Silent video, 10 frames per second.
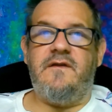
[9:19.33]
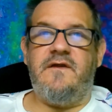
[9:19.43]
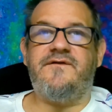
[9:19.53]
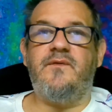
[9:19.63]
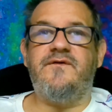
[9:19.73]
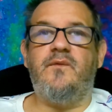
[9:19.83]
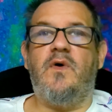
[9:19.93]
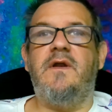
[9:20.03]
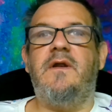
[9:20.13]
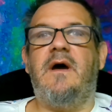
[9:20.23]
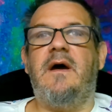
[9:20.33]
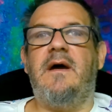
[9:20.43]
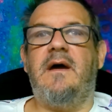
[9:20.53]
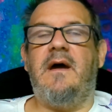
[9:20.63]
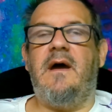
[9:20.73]
This was one,
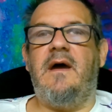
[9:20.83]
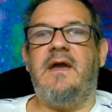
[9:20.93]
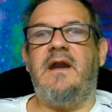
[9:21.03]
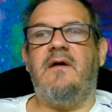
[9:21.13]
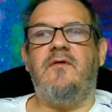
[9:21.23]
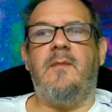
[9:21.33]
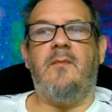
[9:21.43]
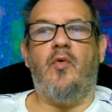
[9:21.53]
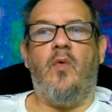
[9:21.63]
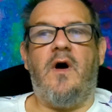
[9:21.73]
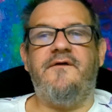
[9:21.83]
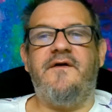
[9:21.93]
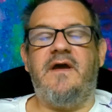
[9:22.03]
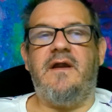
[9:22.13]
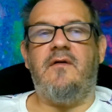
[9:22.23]
again, I remember
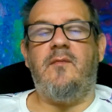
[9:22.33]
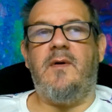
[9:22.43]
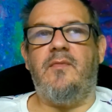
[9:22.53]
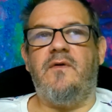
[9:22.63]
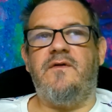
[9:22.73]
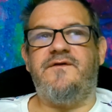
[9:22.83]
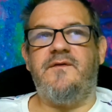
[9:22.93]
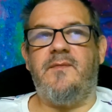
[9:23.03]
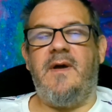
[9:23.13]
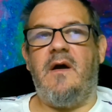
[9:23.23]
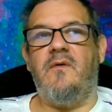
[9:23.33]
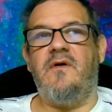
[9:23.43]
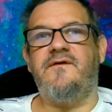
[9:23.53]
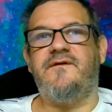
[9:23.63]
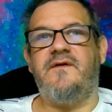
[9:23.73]
watching it, and I remember the
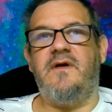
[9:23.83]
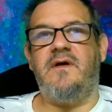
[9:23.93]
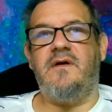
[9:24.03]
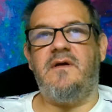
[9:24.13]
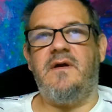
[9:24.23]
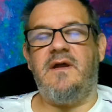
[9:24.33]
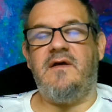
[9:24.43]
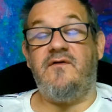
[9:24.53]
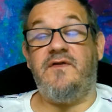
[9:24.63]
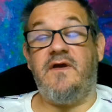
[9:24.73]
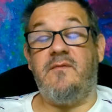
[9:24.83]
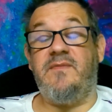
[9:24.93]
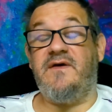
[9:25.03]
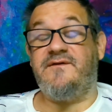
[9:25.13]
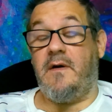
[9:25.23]
superpowers and everything,
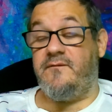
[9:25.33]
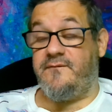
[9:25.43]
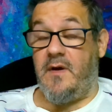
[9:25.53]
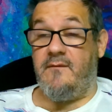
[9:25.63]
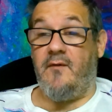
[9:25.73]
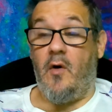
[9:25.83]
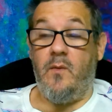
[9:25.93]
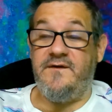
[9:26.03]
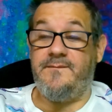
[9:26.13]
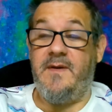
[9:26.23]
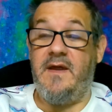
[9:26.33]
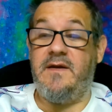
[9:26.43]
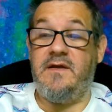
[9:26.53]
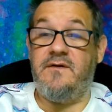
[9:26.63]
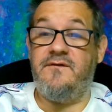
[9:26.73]
because I've always been
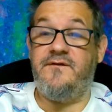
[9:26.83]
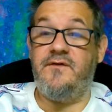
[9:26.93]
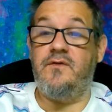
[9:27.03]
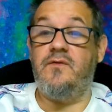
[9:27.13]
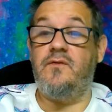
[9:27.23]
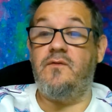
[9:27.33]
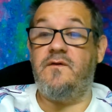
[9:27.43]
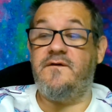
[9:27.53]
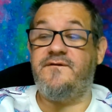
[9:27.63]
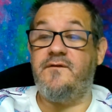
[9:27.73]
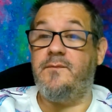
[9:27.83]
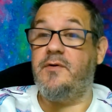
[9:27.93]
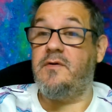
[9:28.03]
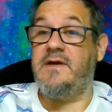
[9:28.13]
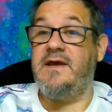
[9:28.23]
into the
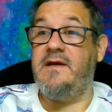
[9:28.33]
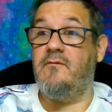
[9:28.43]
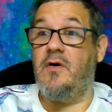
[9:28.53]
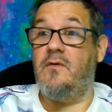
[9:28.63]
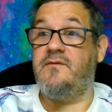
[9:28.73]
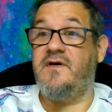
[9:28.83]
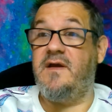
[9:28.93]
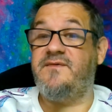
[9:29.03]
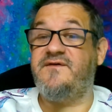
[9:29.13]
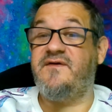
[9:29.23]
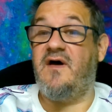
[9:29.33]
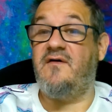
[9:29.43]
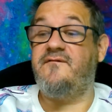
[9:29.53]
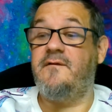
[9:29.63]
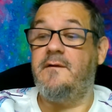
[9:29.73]
superhero type
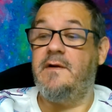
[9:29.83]
stuff,